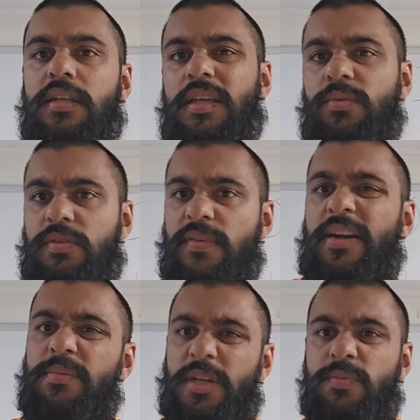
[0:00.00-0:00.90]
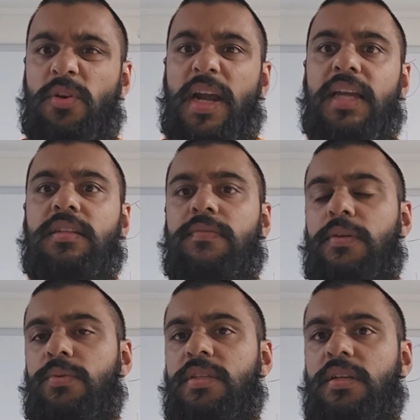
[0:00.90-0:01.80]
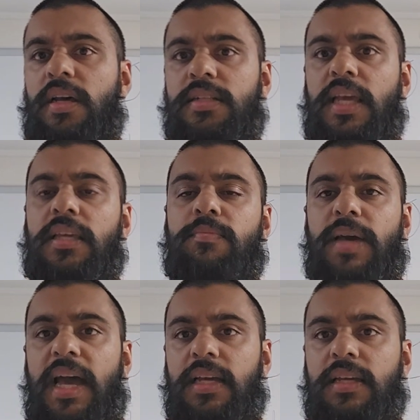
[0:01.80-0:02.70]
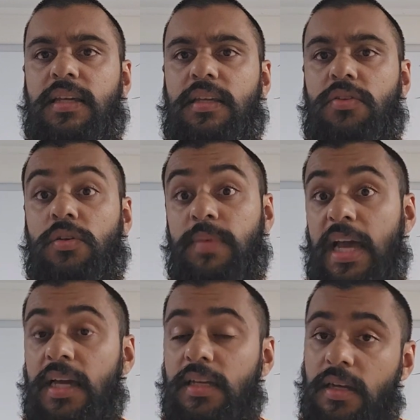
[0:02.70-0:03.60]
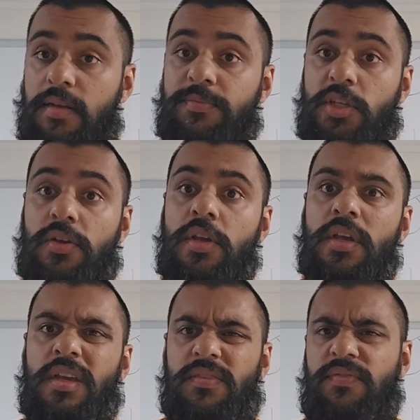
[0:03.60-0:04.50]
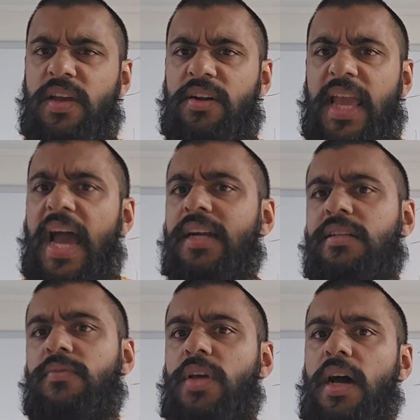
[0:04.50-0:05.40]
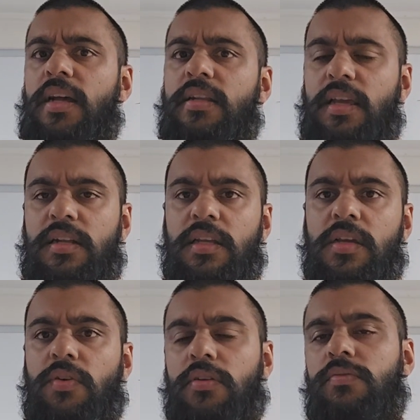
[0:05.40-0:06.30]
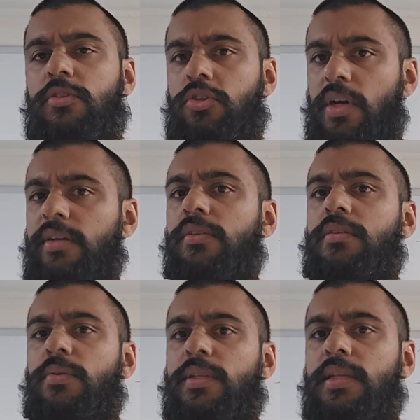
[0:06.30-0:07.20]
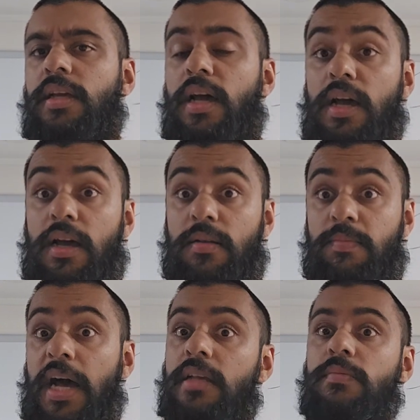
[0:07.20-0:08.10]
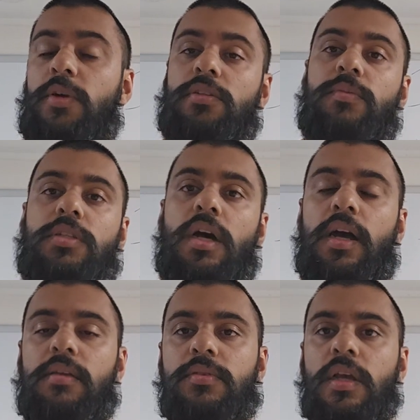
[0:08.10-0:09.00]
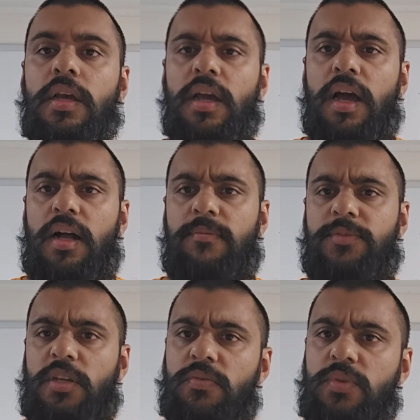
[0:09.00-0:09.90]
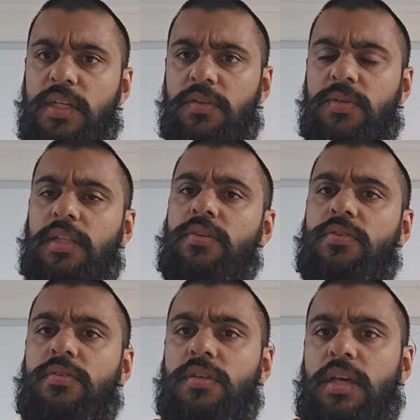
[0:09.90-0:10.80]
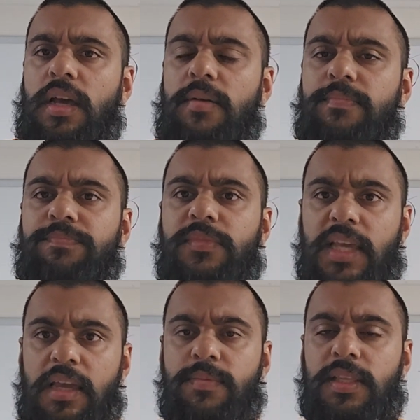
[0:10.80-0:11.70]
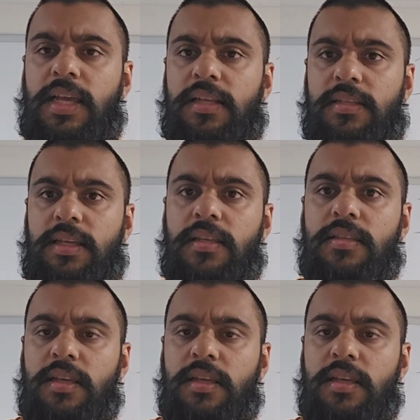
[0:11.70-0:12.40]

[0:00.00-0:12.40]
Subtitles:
He was very much more active. He was taking back. He took back. So very active guard, and Nicky Rod struggled to pass multiple times. So really good game in that sense.